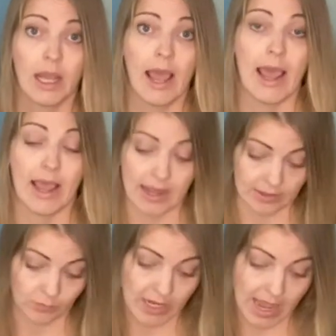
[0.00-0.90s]

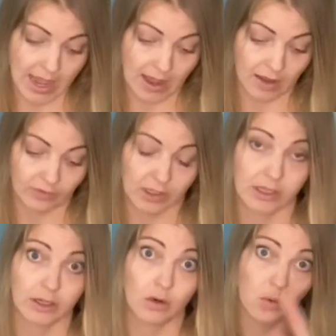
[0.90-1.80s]
And we have a
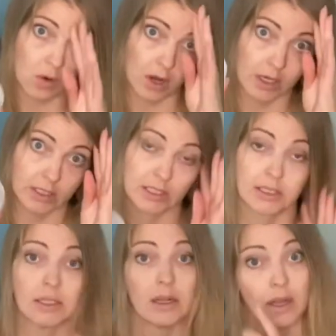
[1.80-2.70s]
clear
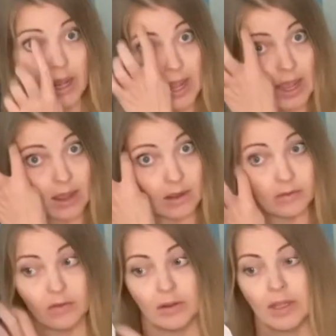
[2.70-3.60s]
quartz.
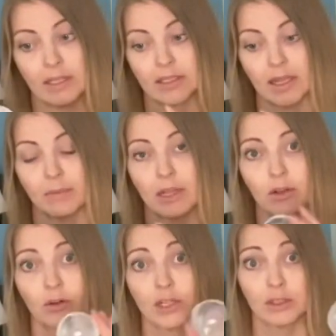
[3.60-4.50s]
It's like my little
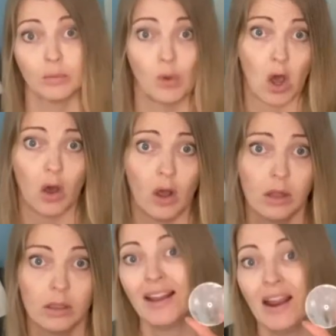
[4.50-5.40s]
crystal
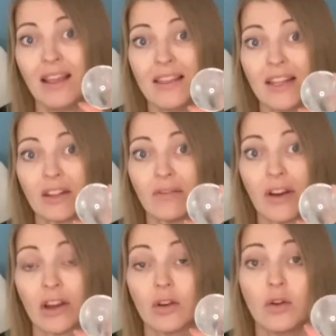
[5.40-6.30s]
ball. These are
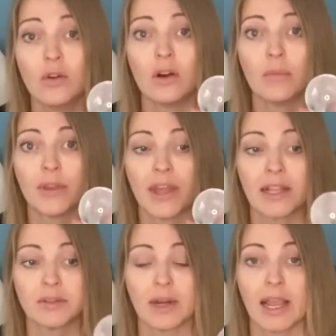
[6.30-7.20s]
very cool, but
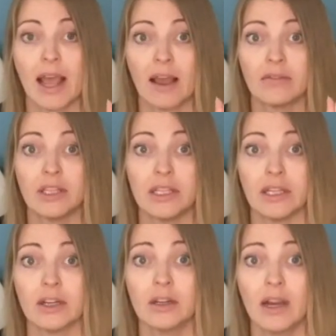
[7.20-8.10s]
that's what I have
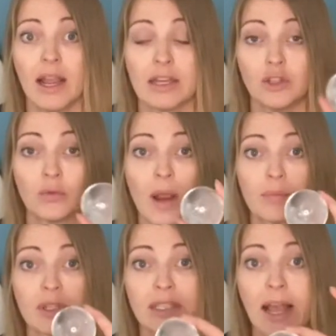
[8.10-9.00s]
here to
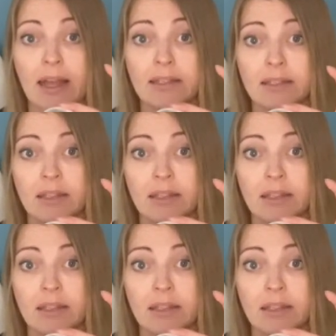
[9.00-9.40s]
represent